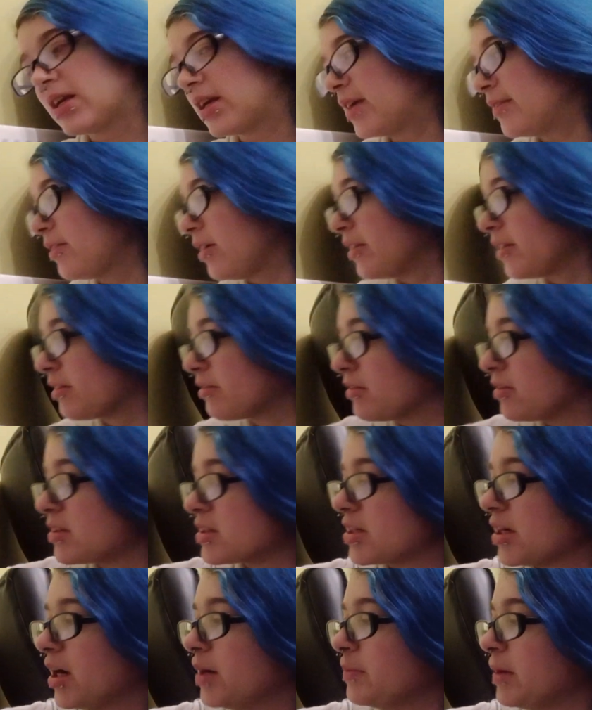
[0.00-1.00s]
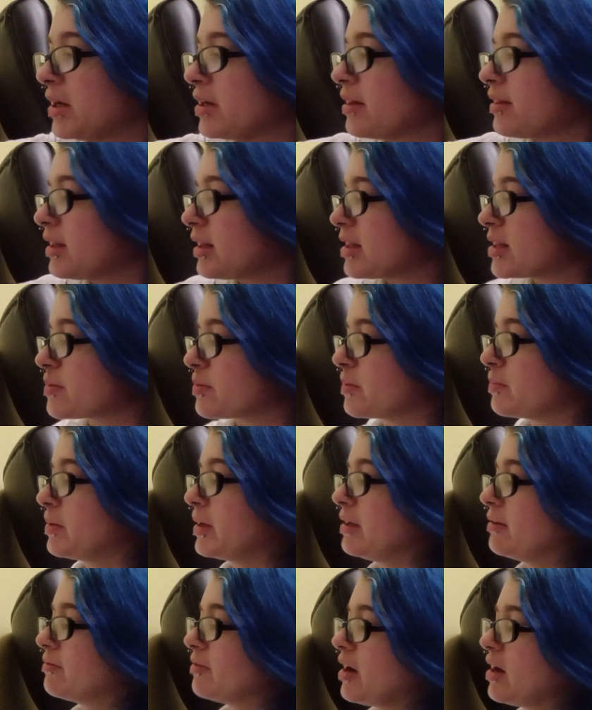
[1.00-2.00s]
and leave it on there all the time. I don't think this would
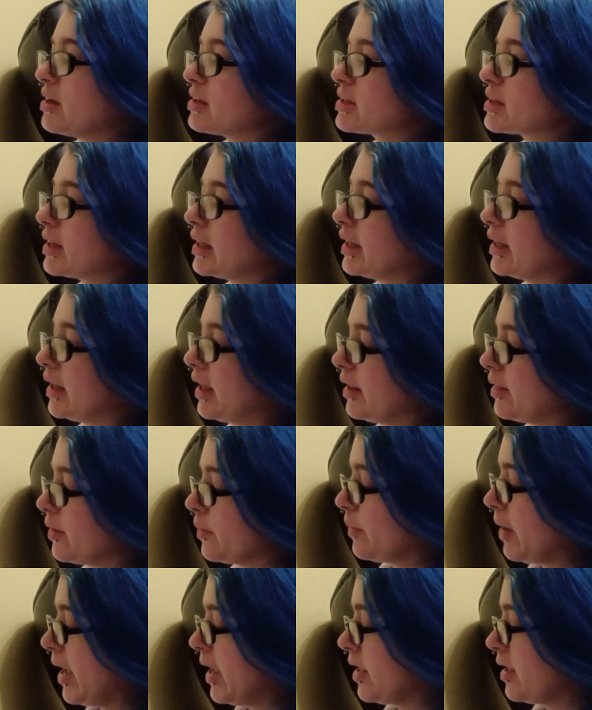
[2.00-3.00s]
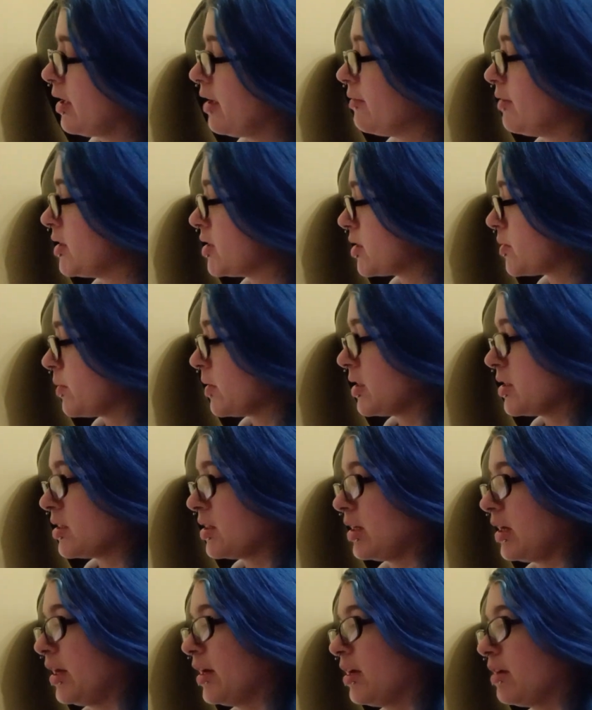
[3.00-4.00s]
be vastly in the way if I just wanted
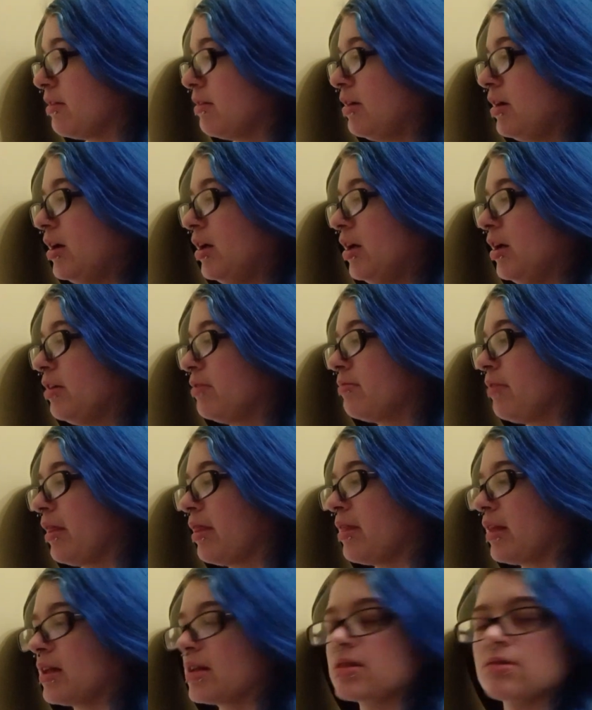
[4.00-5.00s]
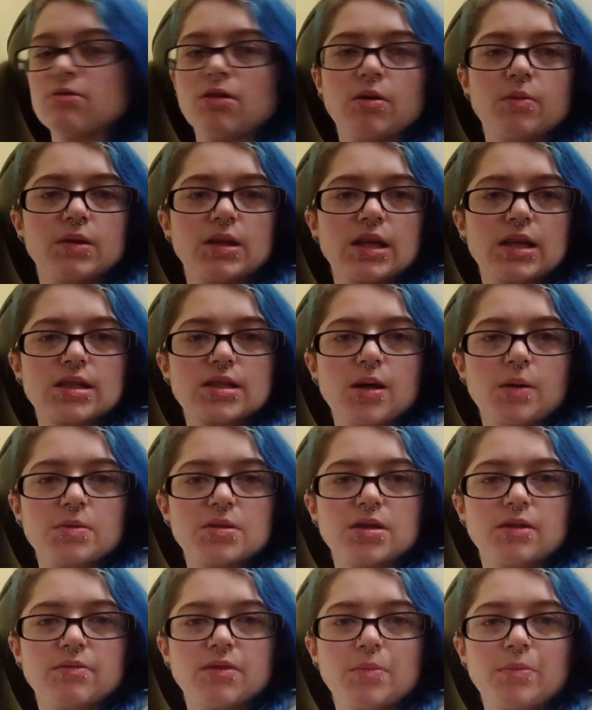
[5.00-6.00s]
to like run things through, with the
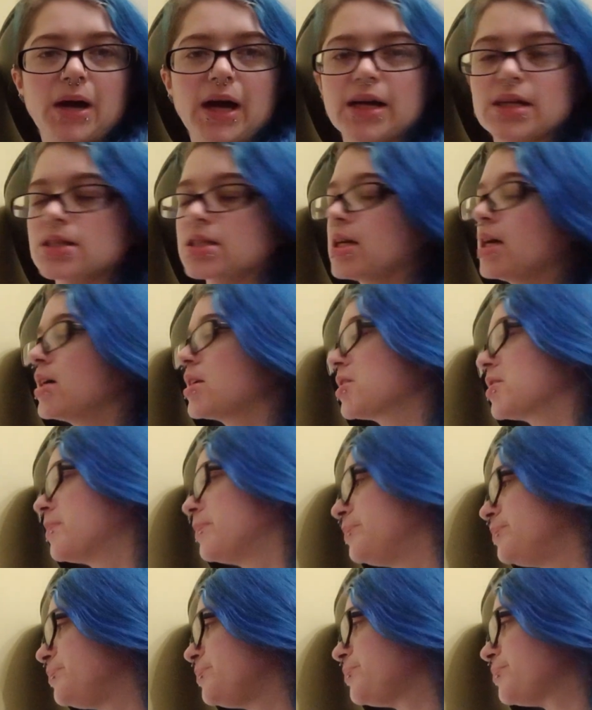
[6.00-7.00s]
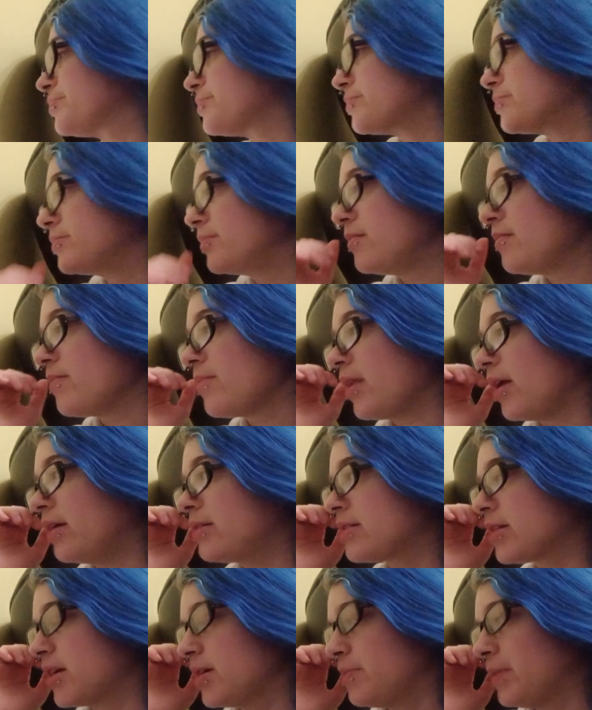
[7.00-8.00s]
exception of the back stitch.
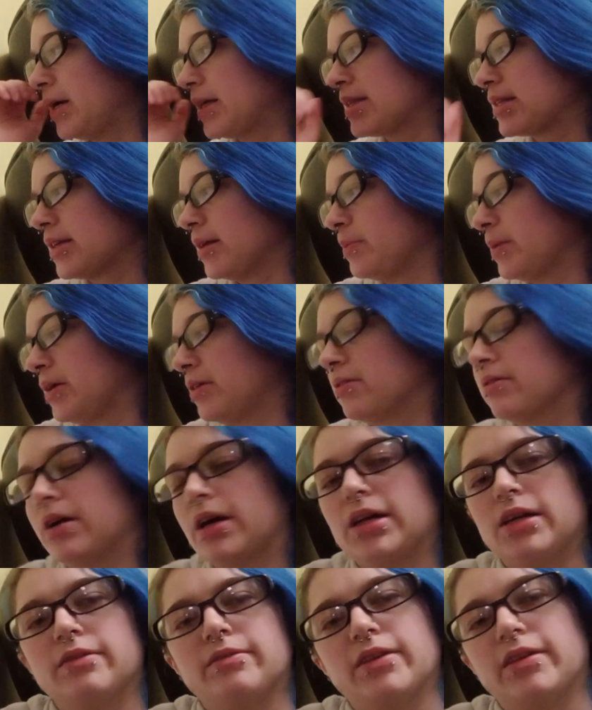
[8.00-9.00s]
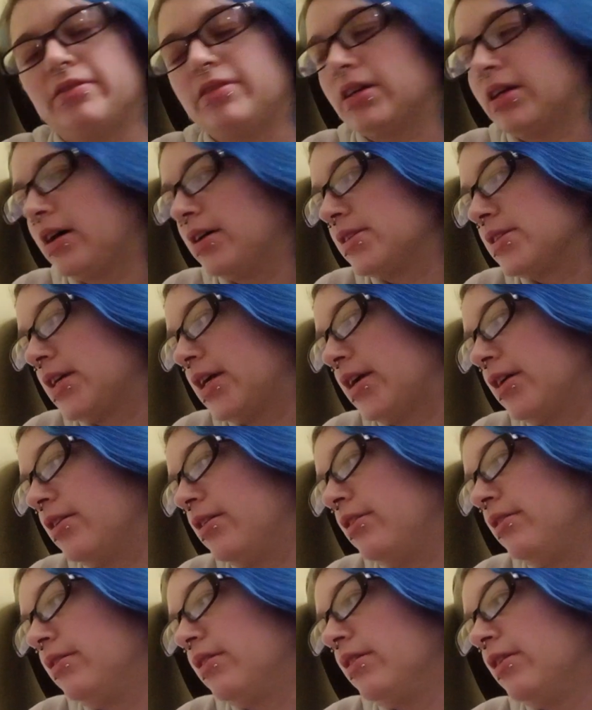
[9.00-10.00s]
So you might still be alright even if you can't take it
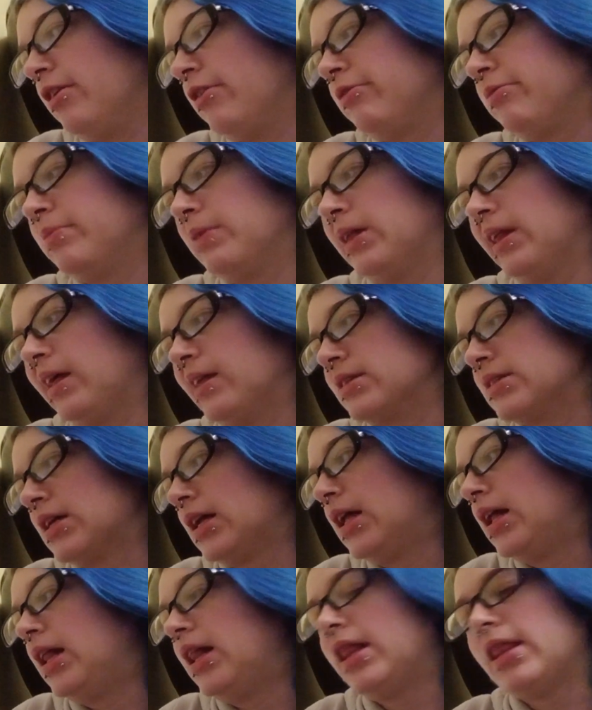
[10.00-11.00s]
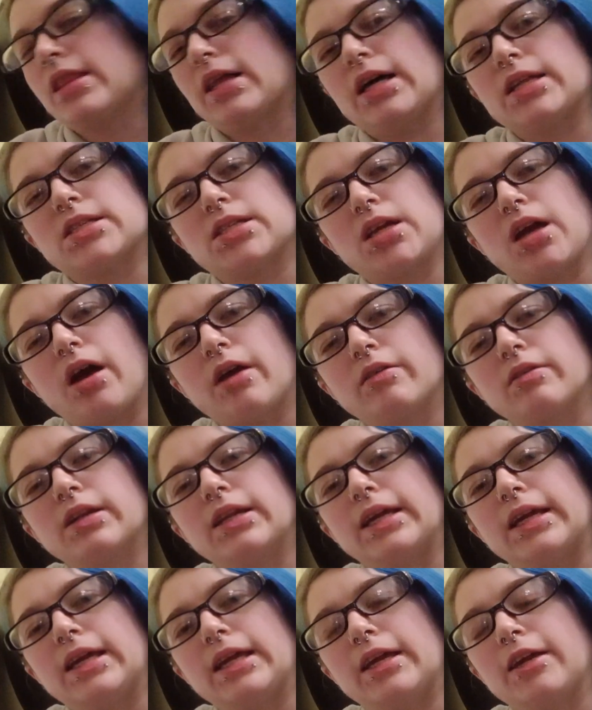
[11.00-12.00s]
on and off, but that's the
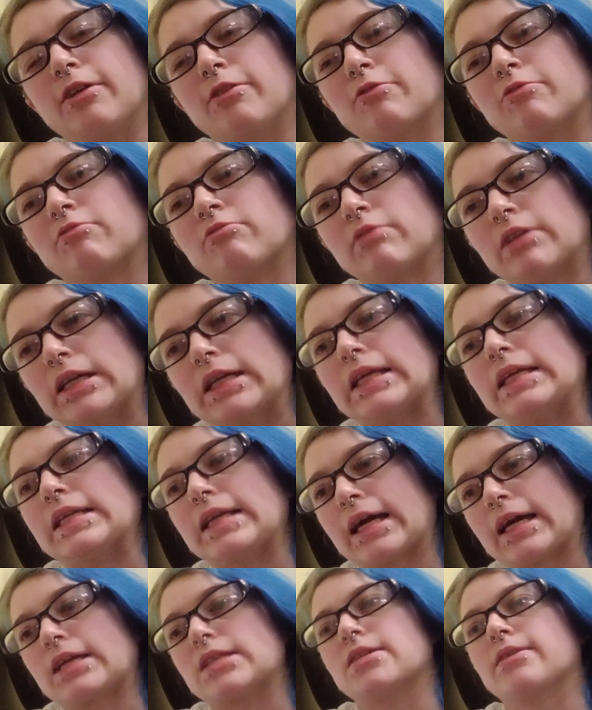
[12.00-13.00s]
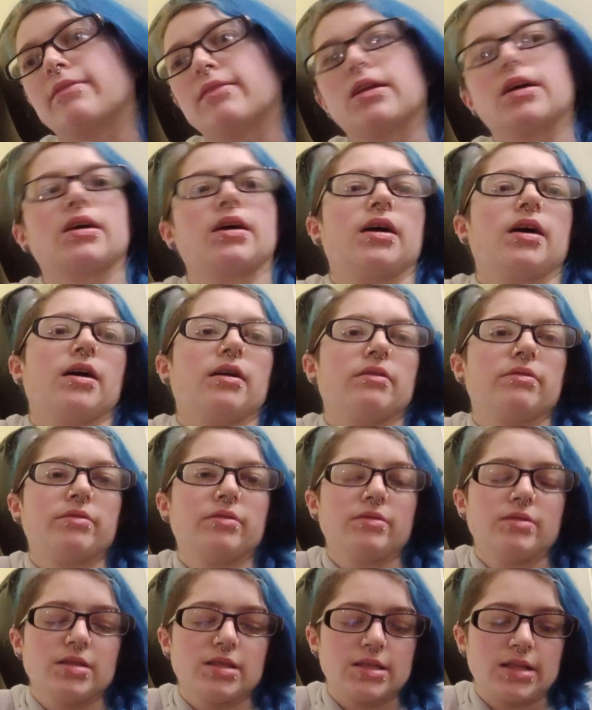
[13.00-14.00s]
only really negative thing I have
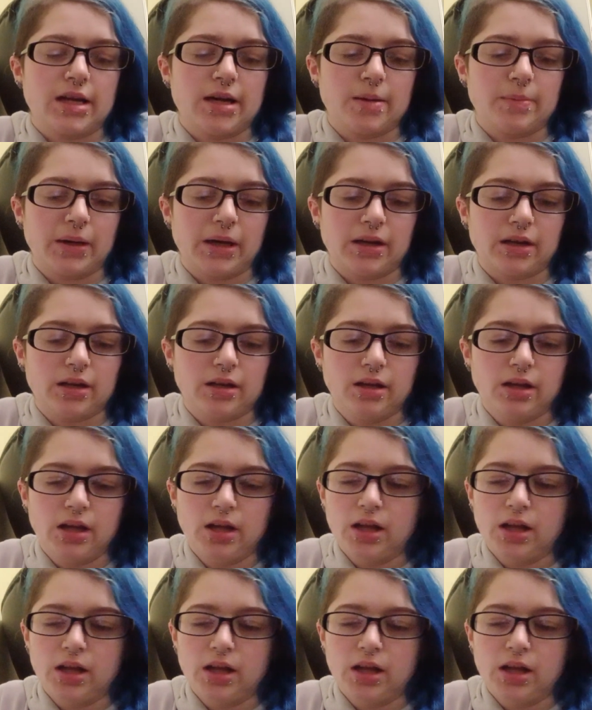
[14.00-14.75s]
to say about it.